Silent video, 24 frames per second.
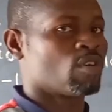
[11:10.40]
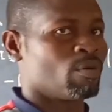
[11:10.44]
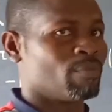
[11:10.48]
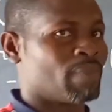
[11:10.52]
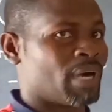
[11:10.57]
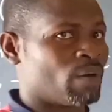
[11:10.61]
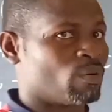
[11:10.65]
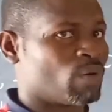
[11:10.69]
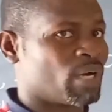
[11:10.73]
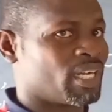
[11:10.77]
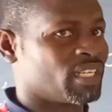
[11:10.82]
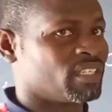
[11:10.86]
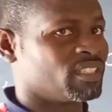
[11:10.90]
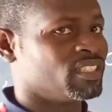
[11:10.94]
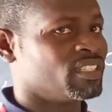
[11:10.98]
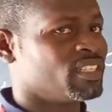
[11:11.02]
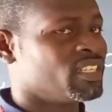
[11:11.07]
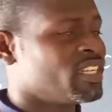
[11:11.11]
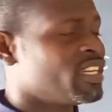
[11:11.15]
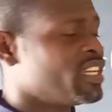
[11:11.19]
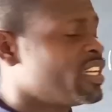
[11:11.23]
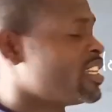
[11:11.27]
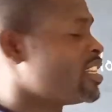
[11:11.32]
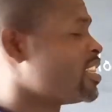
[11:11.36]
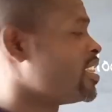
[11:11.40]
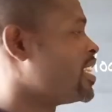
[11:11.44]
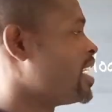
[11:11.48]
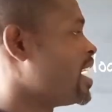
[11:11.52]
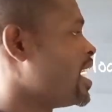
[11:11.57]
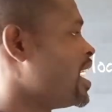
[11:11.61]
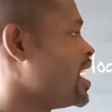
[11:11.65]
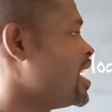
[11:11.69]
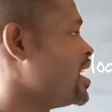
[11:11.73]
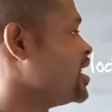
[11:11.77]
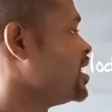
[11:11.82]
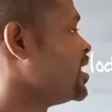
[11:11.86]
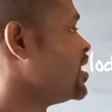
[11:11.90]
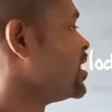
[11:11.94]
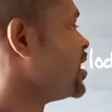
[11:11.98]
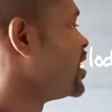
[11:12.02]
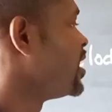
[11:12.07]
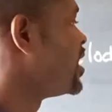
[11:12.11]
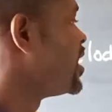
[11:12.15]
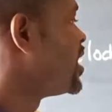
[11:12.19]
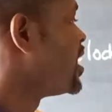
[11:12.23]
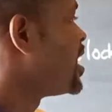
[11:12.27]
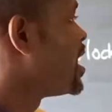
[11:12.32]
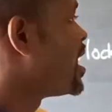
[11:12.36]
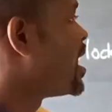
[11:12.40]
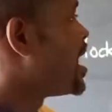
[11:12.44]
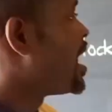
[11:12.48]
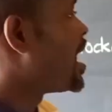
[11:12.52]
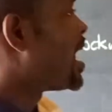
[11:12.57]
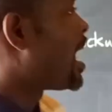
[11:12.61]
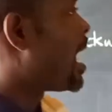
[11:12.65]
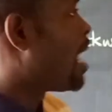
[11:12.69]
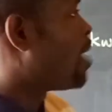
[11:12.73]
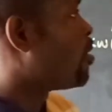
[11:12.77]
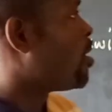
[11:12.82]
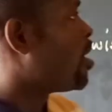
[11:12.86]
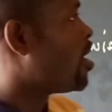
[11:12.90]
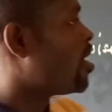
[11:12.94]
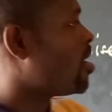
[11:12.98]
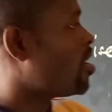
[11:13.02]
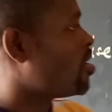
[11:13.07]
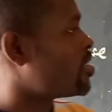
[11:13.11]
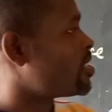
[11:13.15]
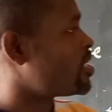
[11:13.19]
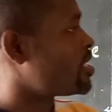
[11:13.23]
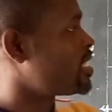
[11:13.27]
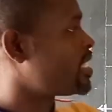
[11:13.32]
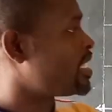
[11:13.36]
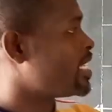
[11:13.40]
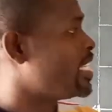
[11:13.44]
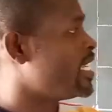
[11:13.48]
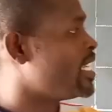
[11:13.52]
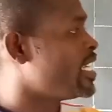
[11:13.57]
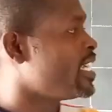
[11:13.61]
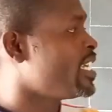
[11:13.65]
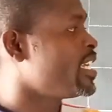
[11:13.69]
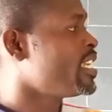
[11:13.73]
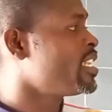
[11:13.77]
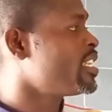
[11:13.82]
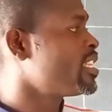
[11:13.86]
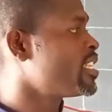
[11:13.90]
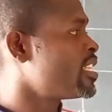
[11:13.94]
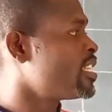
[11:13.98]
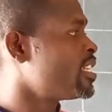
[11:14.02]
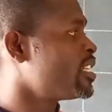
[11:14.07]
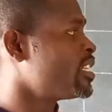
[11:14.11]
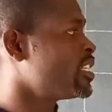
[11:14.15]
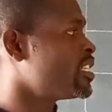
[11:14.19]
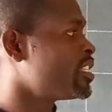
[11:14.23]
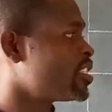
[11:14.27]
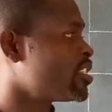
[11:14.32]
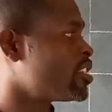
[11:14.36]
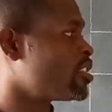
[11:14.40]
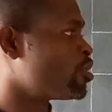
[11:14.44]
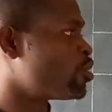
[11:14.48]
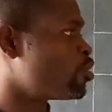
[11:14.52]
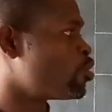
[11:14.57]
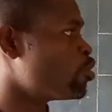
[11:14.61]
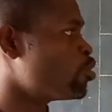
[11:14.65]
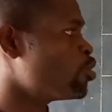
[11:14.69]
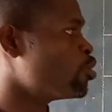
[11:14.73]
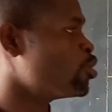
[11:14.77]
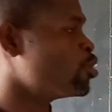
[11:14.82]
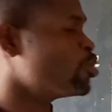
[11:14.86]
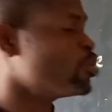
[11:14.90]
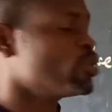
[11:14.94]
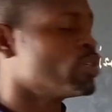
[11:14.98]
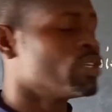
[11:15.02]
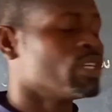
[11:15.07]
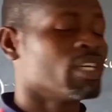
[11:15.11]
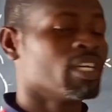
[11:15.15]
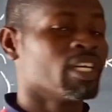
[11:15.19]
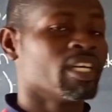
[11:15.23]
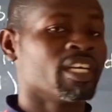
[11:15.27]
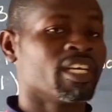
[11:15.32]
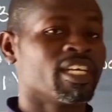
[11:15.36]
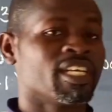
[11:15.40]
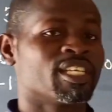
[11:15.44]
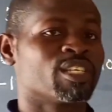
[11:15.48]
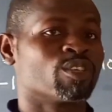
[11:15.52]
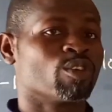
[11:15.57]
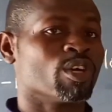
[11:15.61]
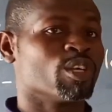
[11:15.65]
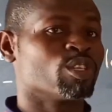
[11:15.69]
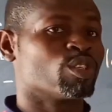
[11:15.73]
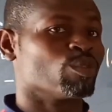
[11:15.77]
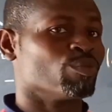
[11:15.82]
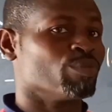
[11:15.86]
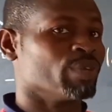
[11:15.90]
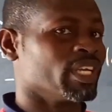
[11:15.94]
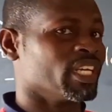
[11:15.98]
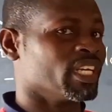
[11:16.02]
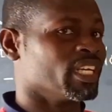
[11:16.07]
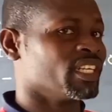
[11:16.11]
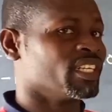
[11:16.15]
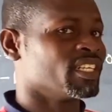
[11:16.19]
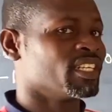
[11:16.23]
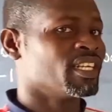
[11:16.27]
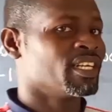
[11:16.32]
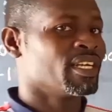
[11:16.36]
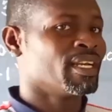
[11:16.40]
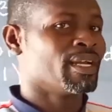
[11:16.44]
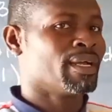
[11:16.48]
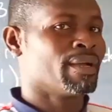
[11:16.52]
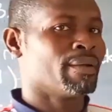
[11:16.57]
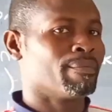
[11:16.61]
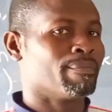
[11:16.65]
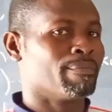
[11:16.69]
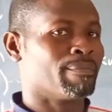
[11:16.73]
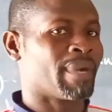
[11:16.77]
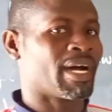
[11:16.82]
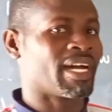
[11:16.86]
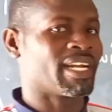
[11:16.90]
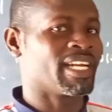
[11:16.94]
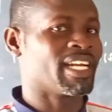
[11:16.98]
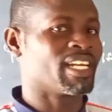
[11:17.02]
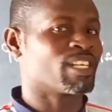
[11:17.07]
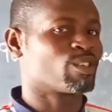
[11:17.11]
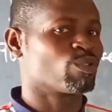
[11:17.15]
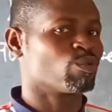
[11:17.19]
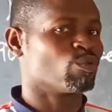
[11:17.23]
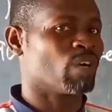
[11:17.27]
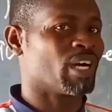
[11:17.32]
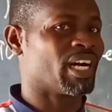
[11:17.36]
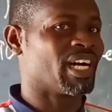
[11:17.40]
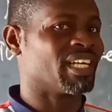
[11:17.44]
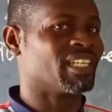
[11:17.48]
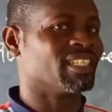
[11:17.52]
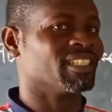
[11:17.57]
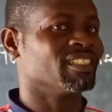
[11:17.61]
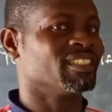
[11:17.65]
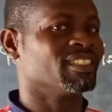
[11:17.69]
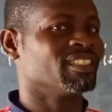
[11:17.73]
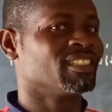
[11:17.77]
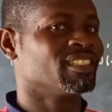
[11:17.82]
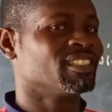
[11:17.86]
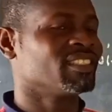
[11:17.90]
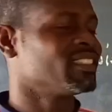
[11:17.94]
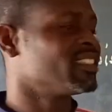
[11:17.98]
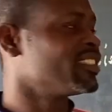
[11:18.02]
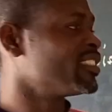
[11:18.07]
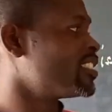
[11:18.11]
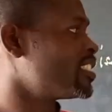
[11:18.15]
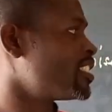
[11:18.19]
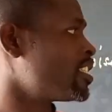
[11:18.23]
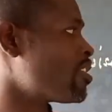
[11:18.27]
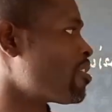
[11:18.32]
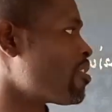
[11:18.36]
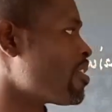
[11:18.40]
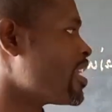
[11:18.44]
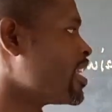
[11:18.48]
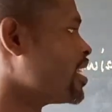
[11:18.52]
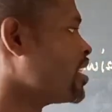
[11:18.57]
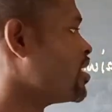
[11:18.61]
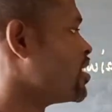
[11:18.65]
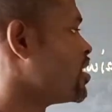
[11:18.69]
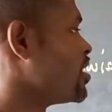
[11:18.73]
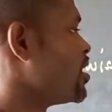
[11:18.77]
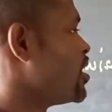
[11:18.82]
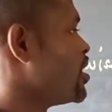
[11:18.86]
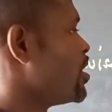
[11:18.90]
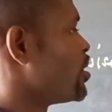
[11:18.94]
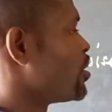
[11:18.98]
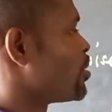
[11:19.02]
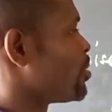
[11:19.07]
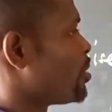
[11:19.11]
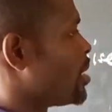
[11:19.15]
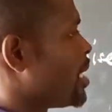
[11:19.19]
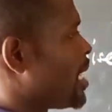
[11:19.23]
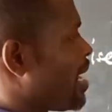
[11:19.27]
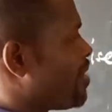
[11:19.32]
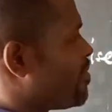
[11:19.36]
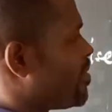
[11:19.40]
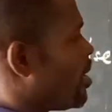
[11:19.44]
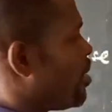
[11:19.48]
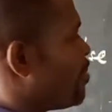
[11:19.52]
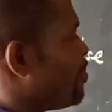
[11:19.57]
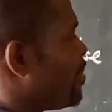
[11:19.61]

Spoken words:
1. Then our C2 is going to be -1, 3. So we have our